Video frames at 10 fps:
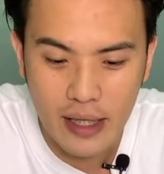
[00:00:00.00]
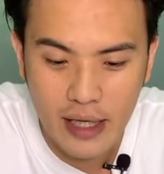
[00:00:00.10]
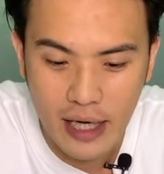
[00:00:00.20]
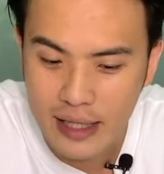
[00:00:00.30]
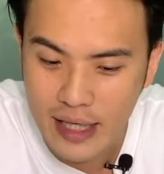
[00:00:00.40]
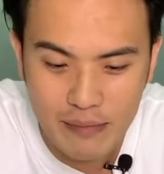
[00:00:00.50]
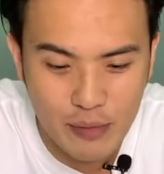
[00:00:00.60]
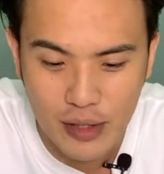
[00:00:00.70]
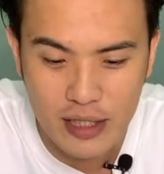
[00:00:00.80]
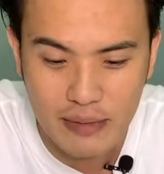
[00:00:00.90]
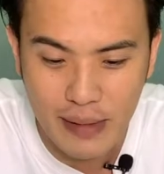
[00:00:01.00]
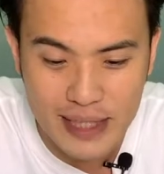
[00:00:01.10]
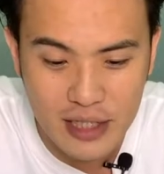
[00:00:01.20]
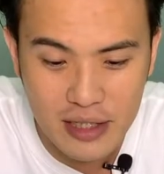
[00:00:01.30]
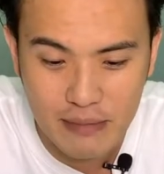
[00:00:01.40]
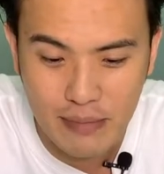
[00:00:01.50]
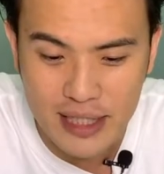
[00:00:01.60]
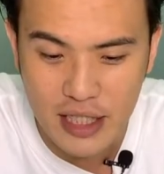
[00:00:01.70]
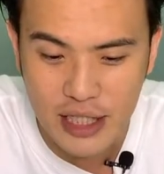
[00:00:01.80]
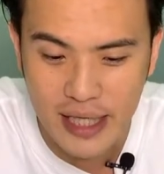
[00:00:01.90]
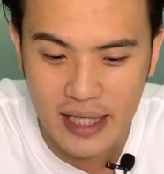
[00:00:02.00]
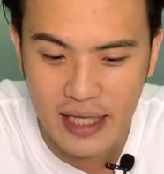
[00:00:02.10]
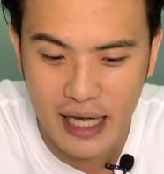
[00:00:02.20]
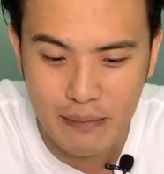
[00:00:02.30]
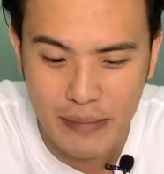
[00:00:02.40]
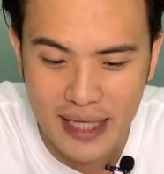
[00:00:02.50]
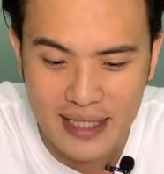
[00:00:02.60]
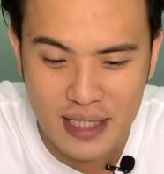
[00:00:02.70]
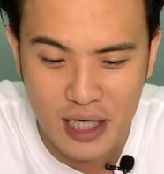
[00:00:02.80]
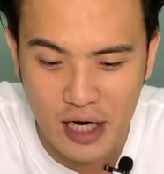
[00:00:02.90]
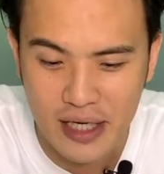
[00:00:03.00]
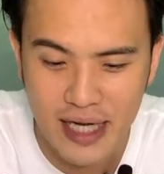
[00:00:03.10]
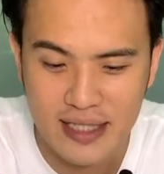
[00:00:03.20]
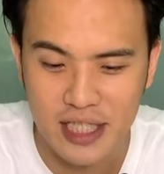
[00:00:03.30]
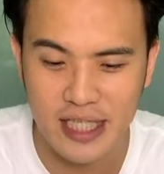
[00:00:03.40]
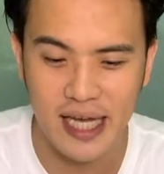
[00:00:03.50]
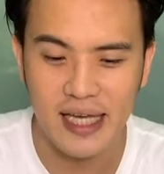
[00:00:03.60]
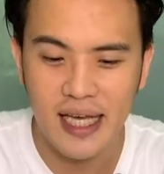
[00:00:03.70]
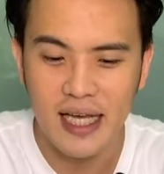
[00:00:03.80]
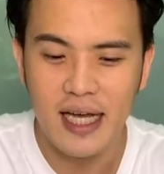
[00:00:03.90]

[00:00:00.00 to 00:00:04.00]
I can't pronounce, Master Shank, MSTRSHK.